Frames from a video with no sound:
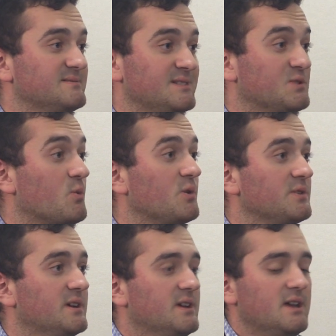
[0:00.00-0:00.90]
in the
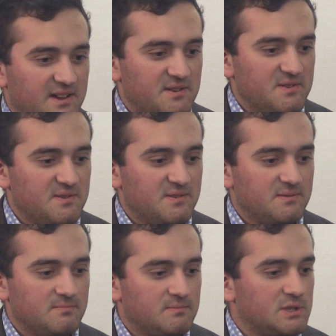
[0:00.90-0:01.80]
world.
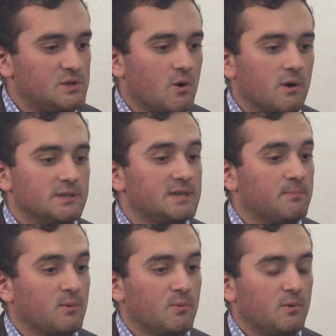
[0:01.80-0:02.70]
The two are
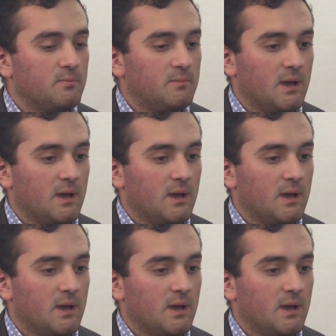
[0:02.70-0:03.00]
inseparable.